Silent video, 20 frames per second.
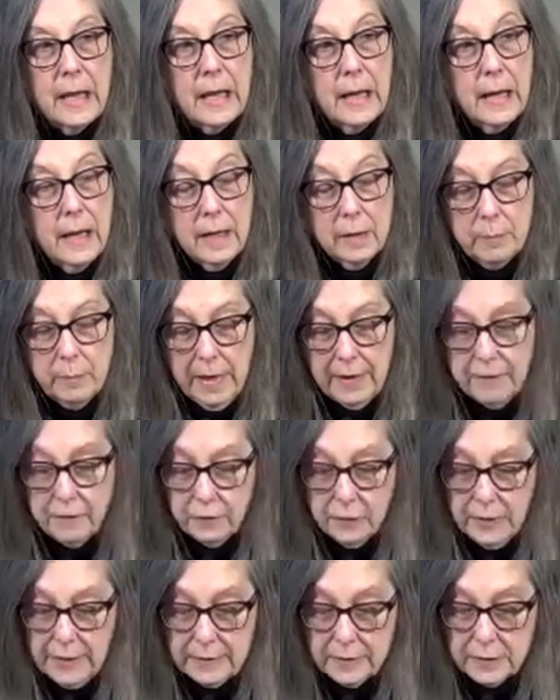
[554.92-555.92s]
And my
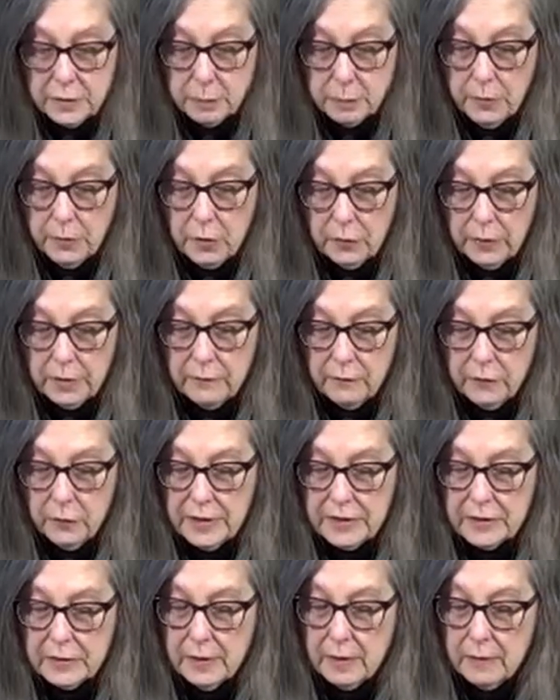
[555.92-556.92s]
friend's broken
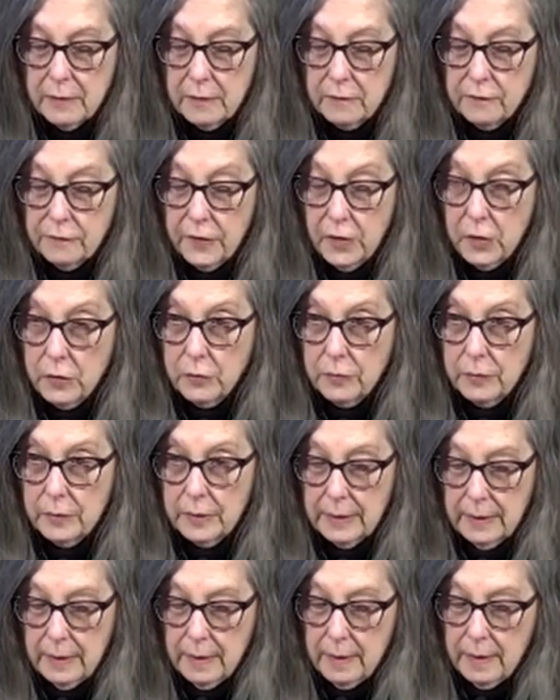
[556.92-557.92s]
voice on the phone
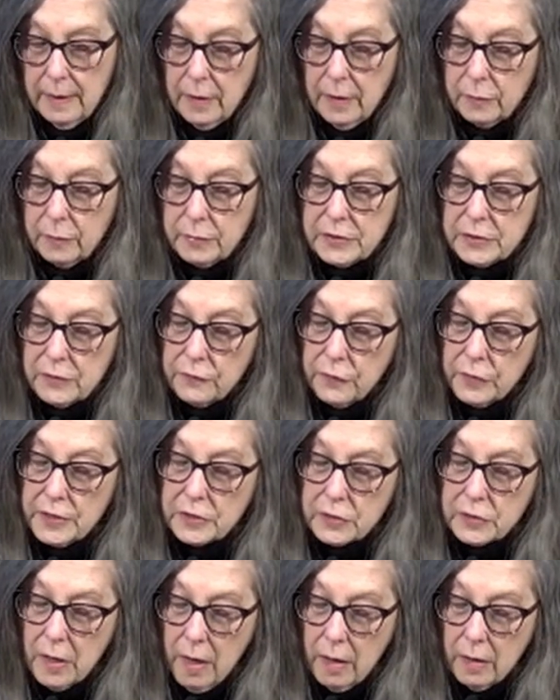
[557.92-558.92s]
was a voice
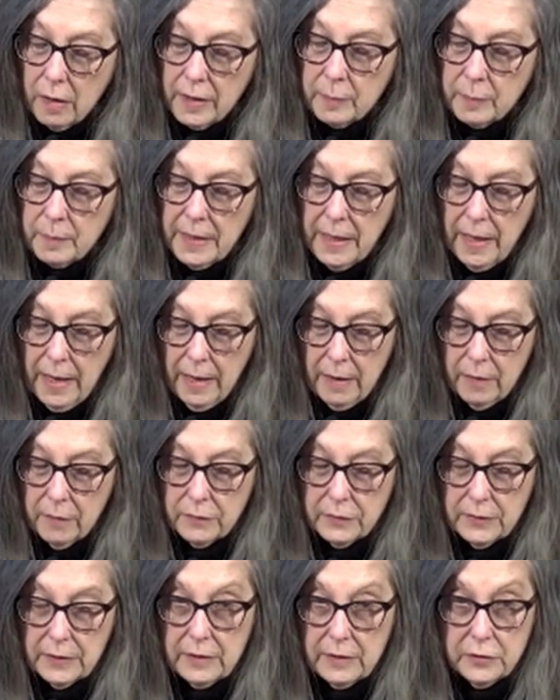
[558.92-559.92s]
calling me
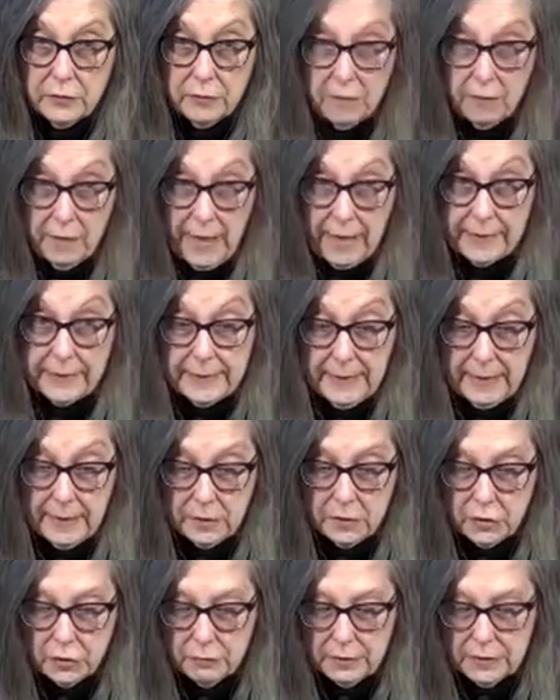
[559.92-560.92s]
out into that
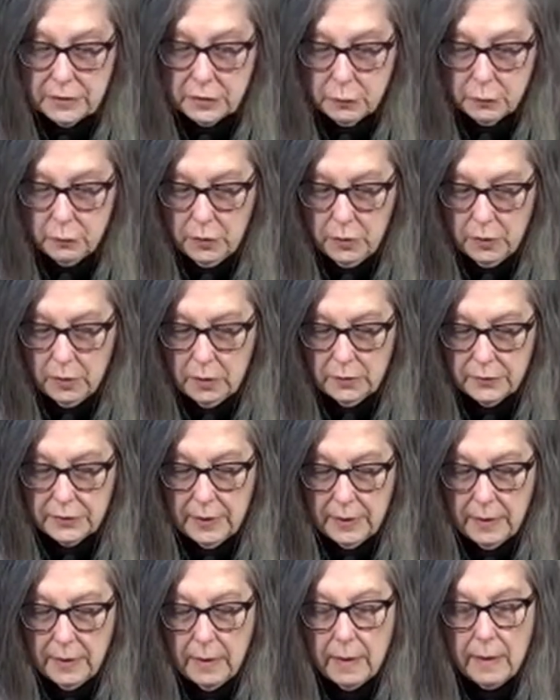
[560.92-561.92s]
dangerous world,
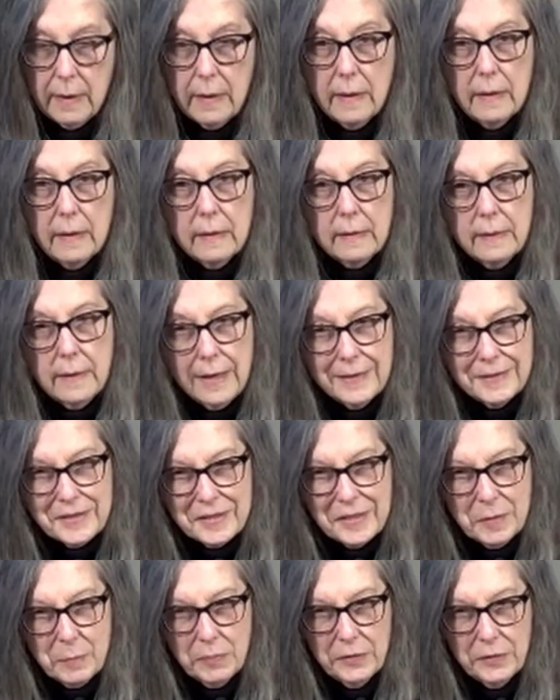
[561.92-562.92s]
not
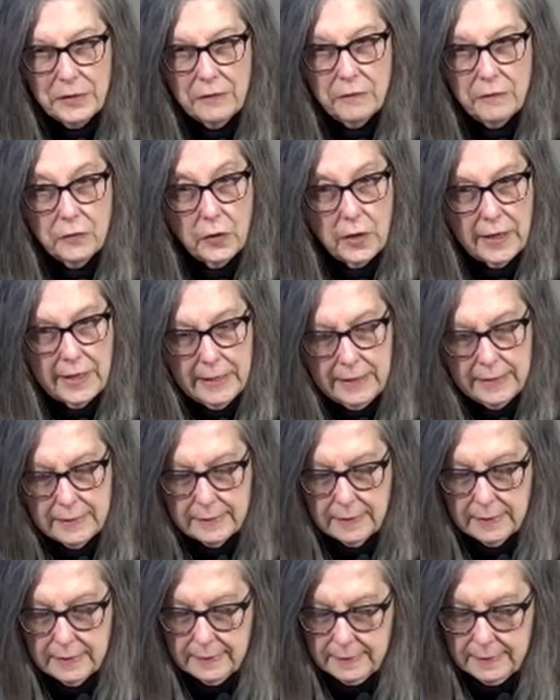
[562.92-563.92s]
simply for
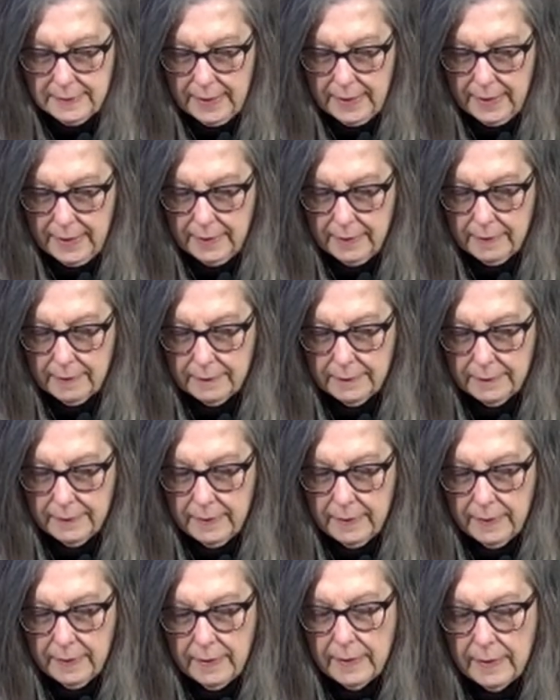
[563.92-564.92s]
his sake,
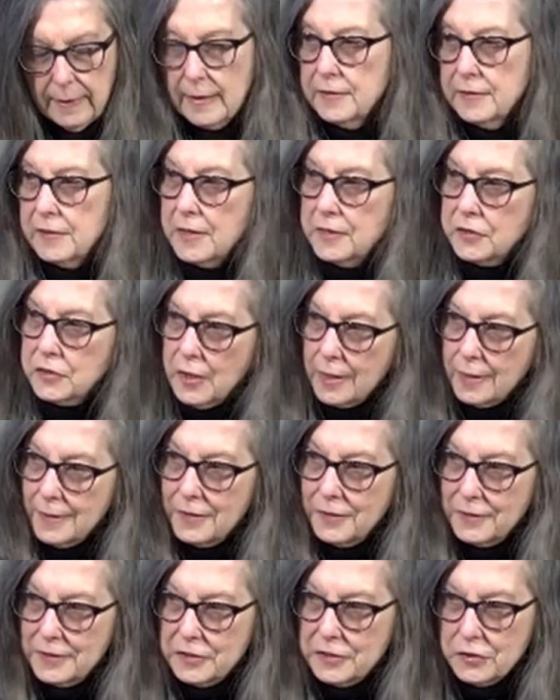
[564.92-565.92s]
as I
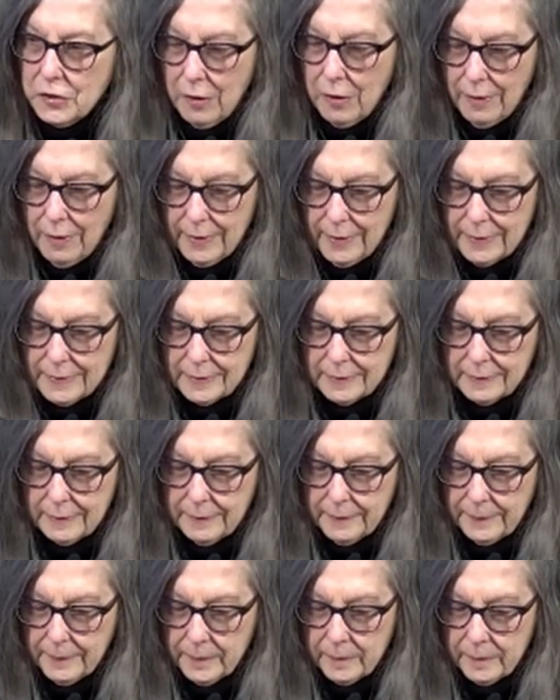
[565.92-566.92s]
suddenly saw it,
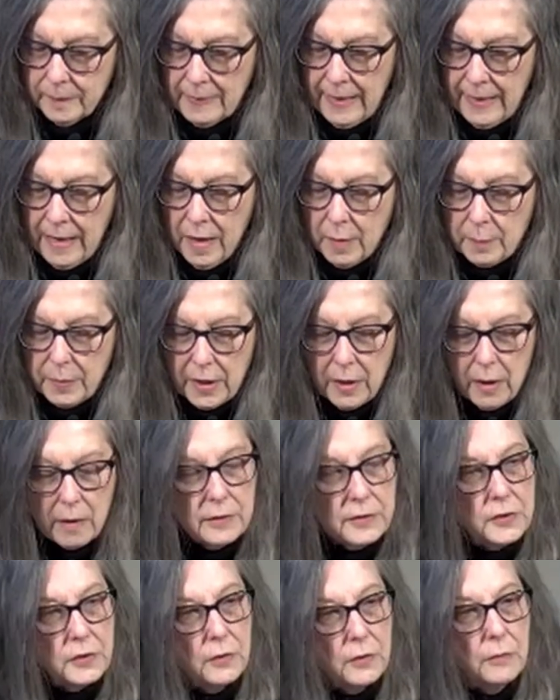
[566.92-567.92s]
but
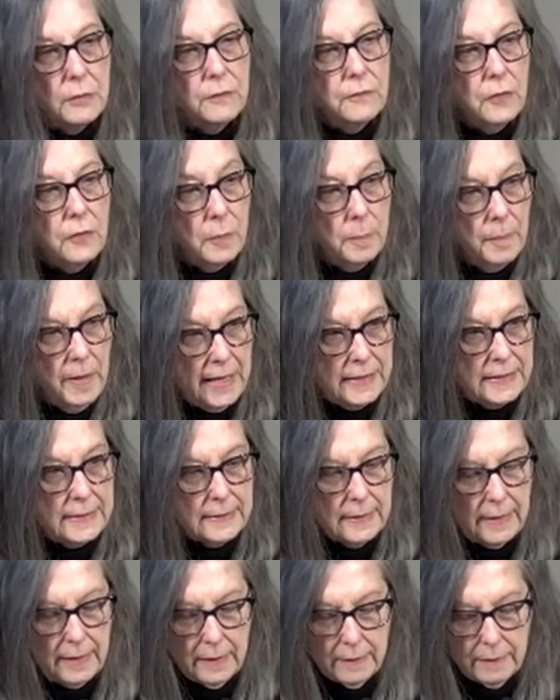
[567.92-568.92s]
also for my
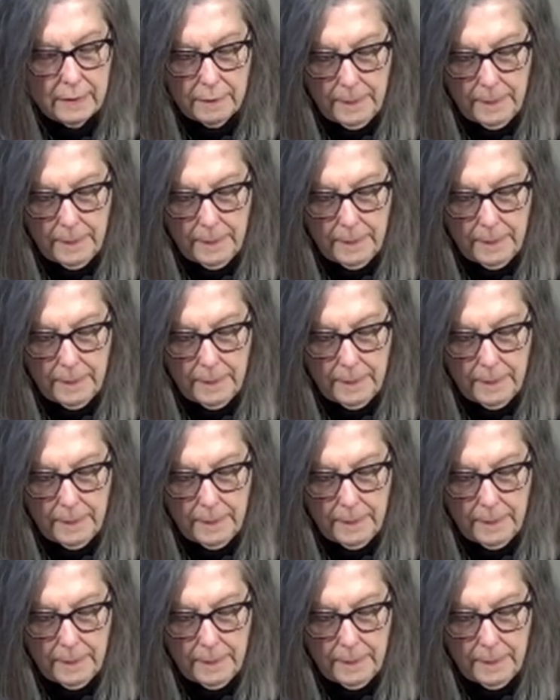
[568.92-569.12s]
sake.